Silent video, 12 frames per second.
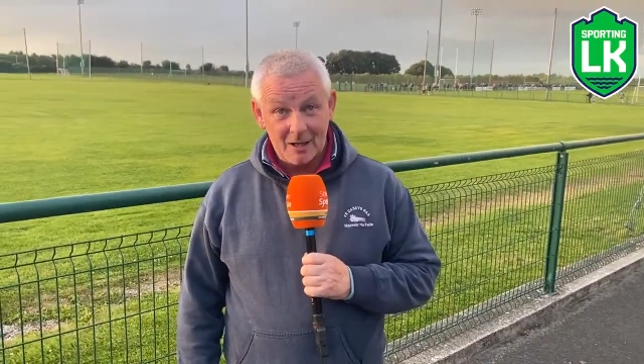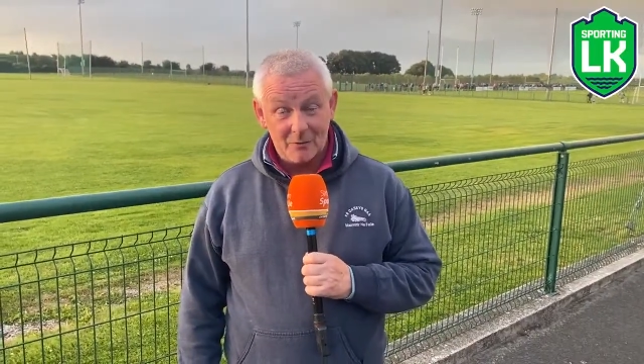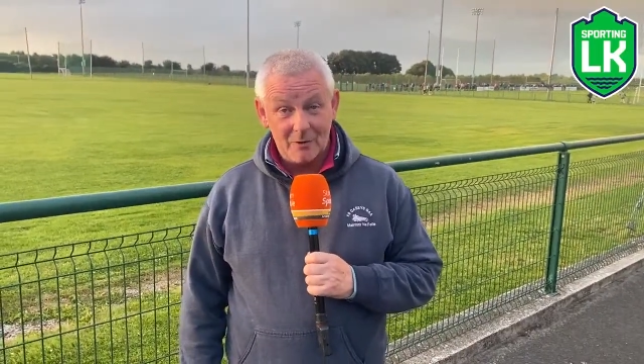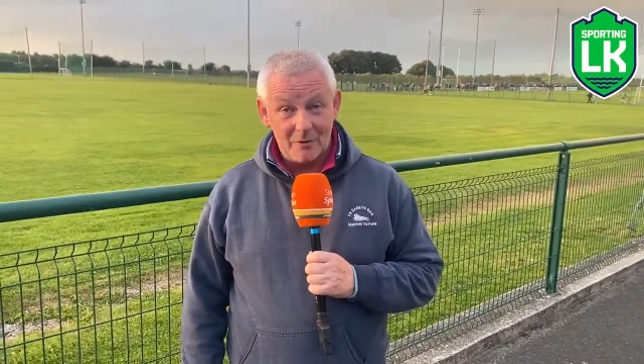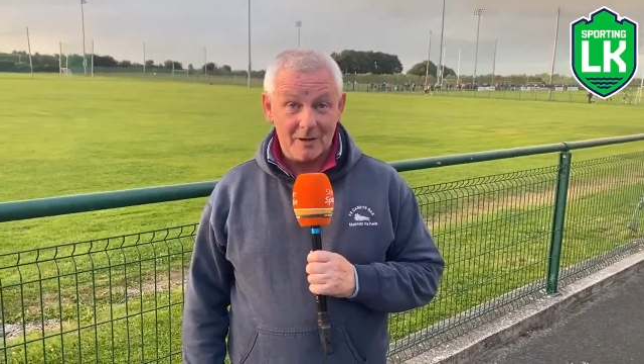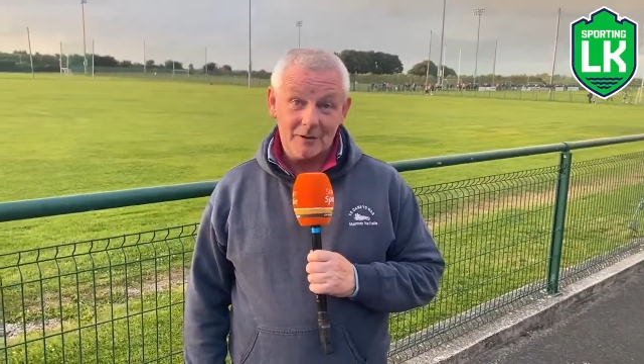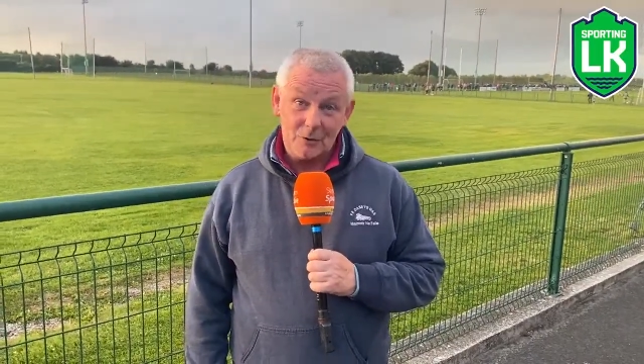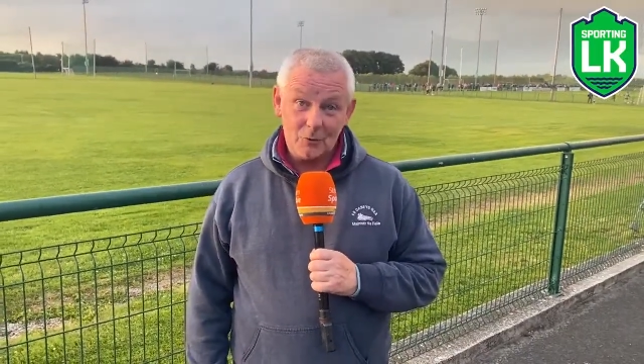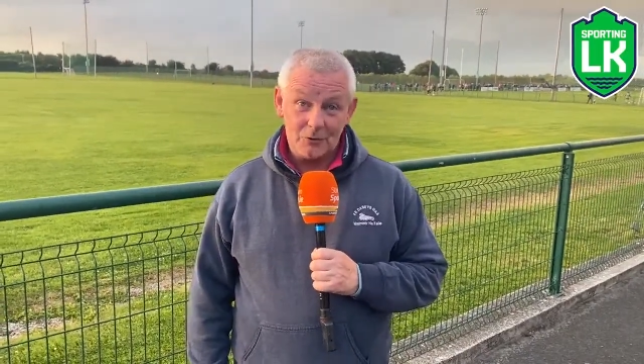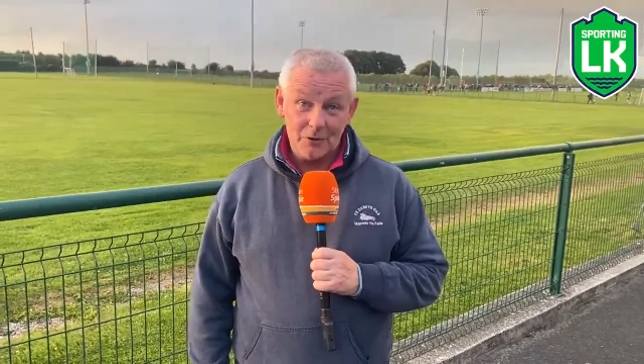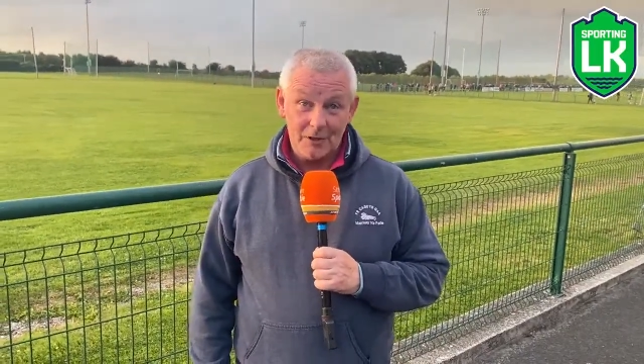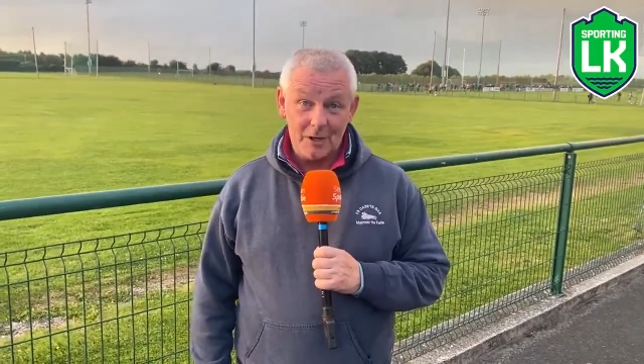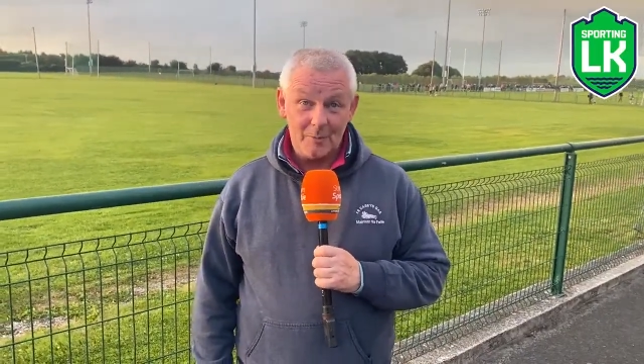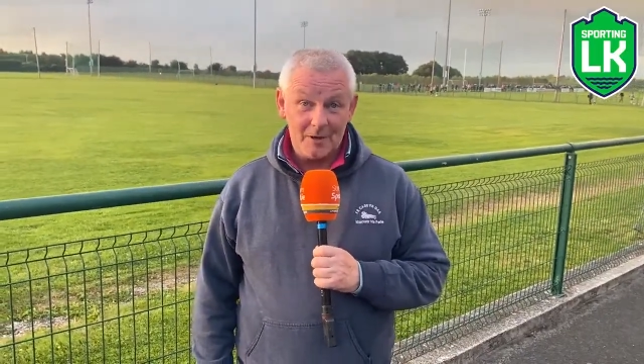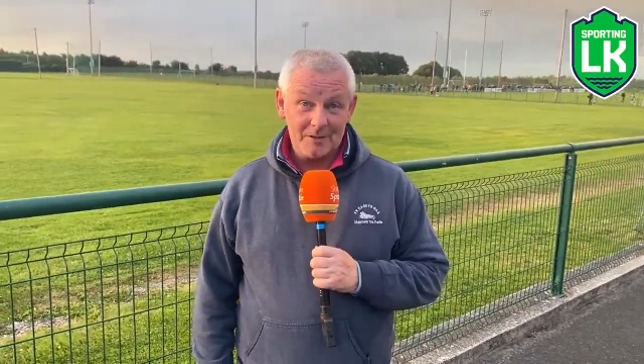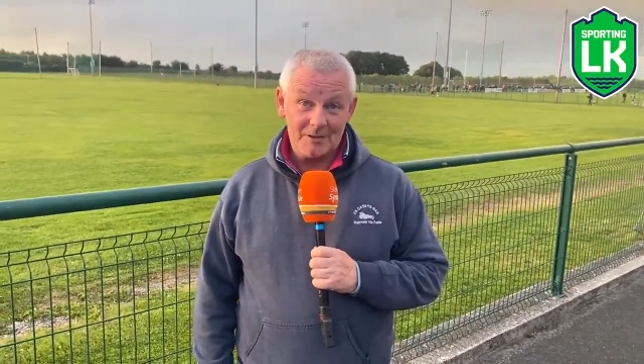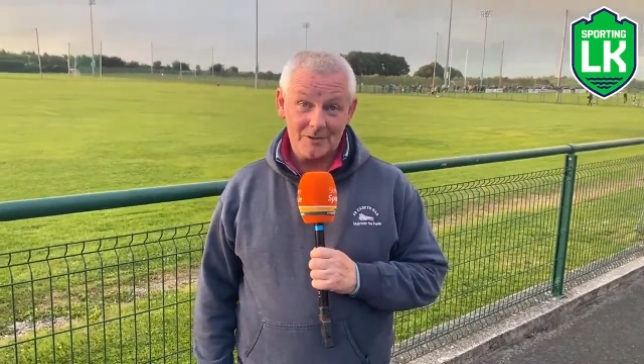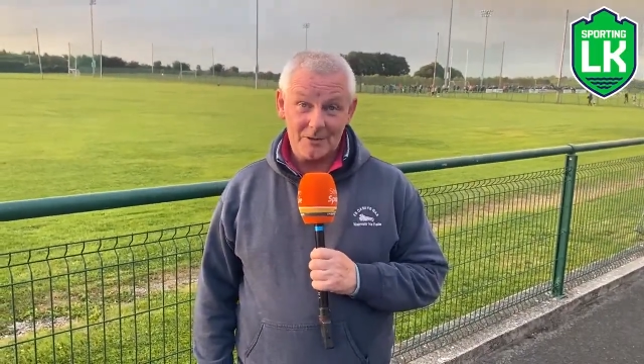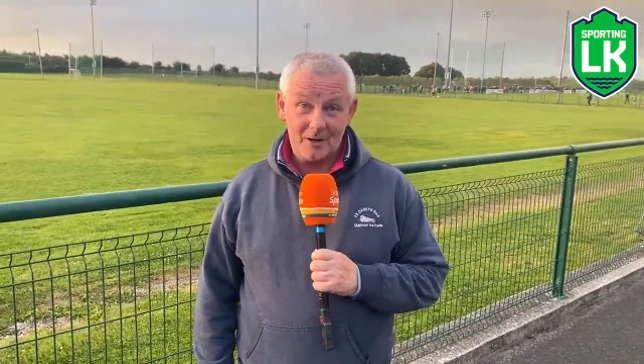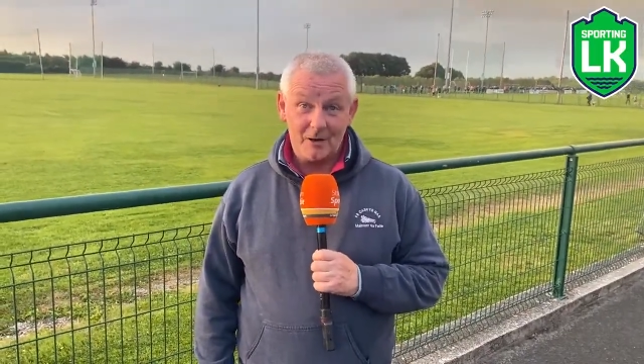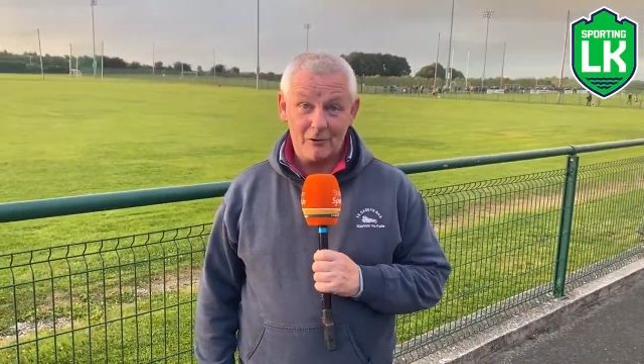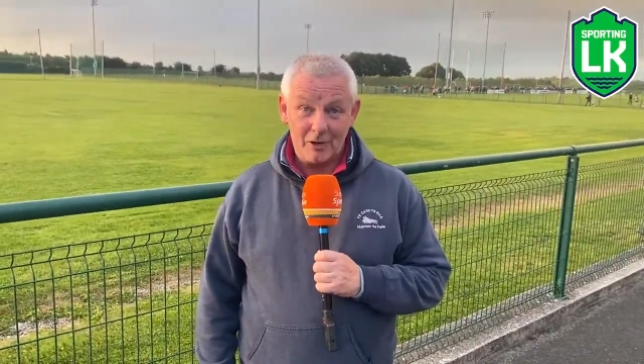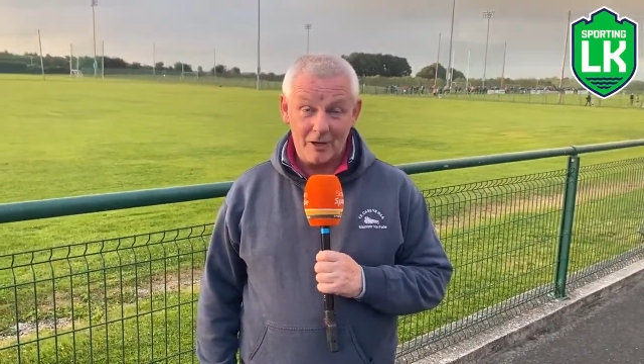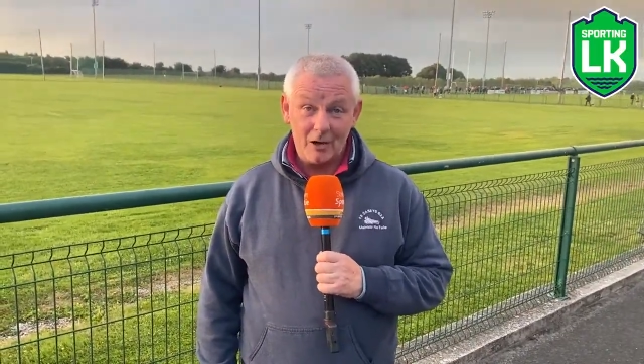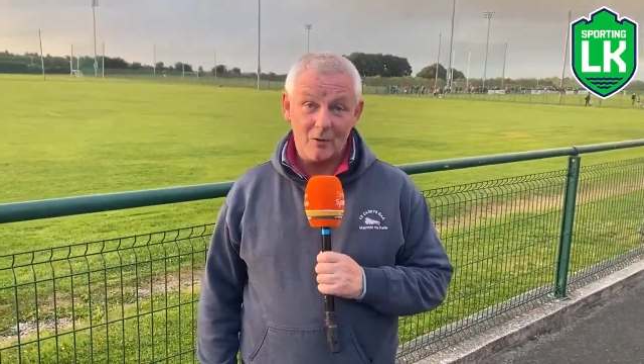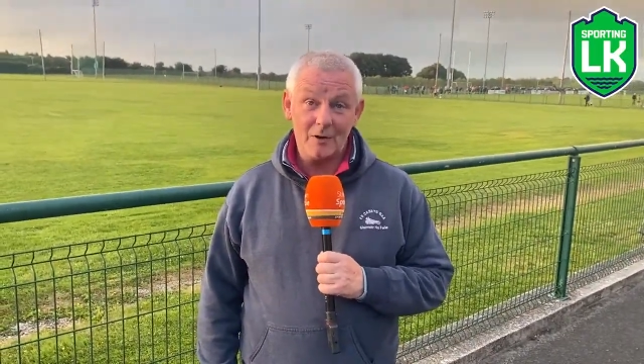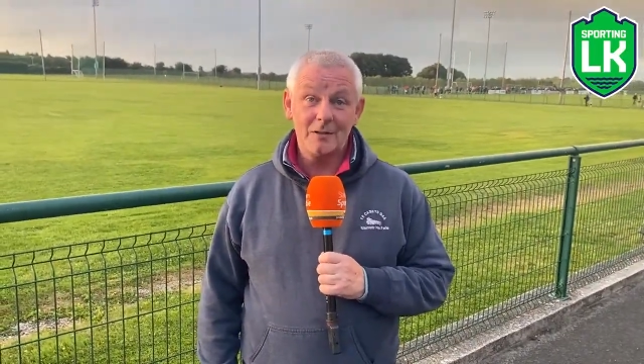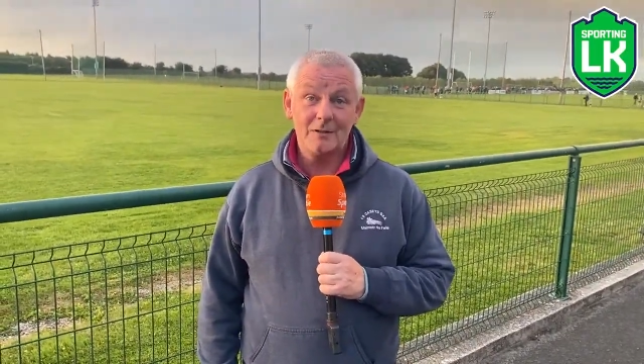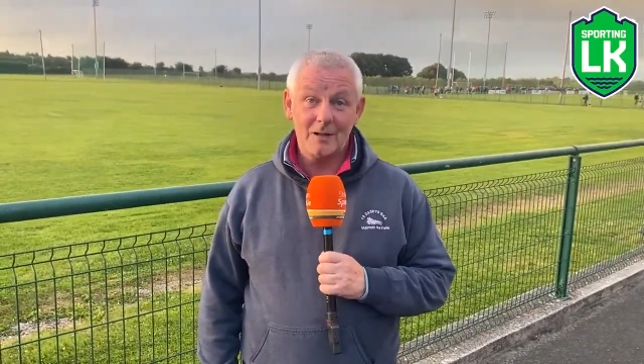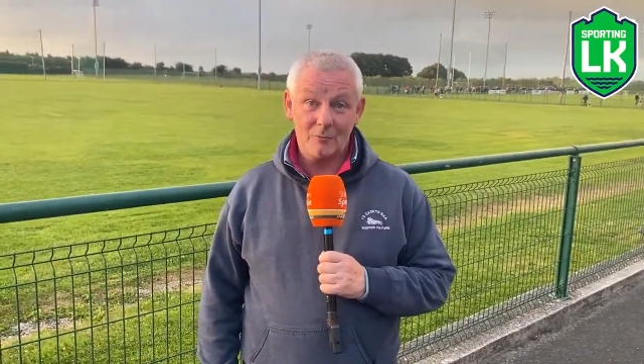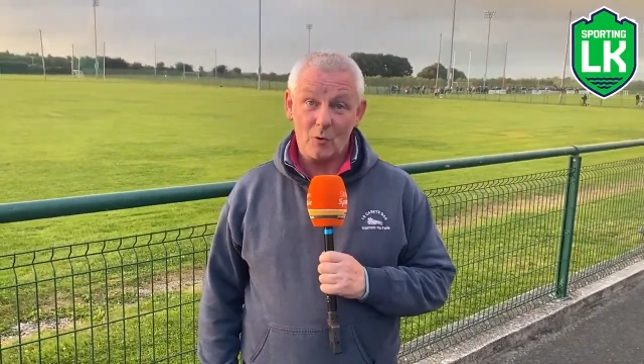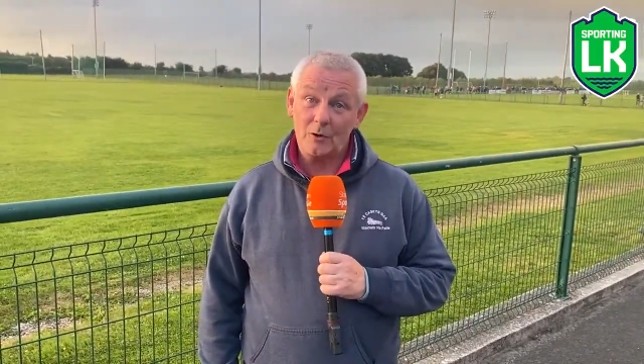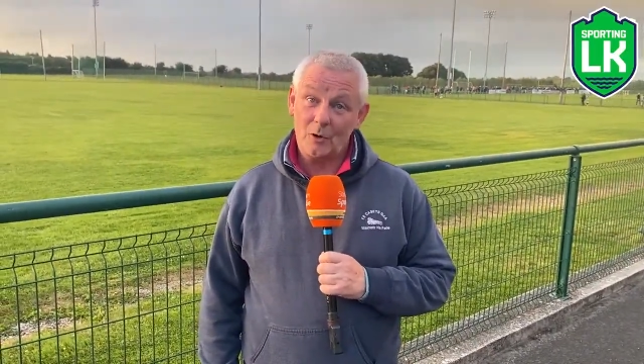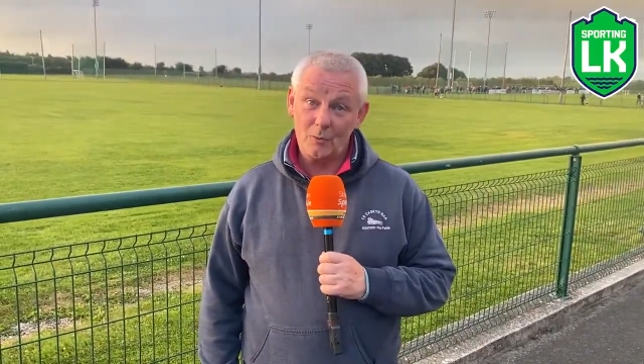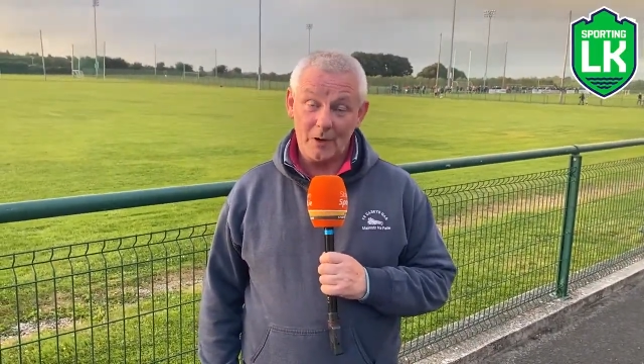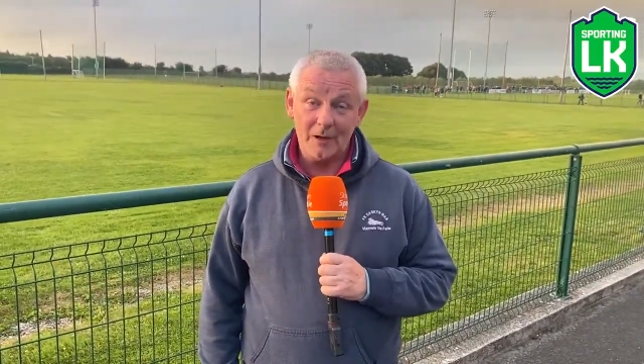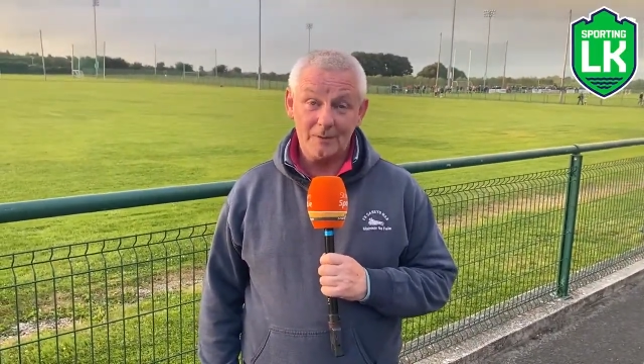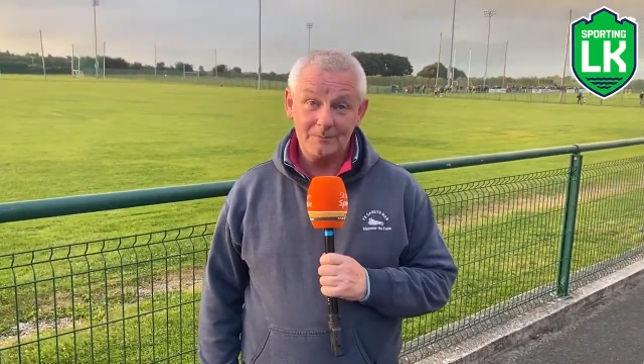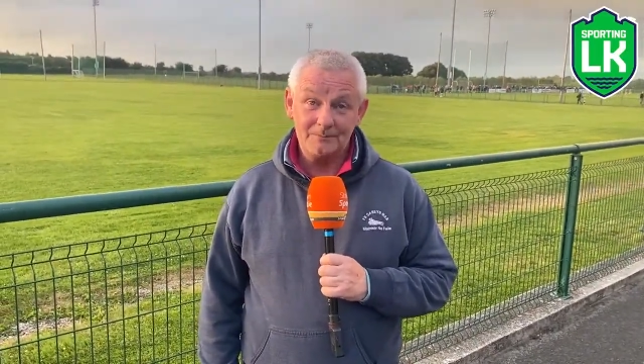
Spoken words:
We've had 2 or 3 debutants this year already now, and they've worked out well.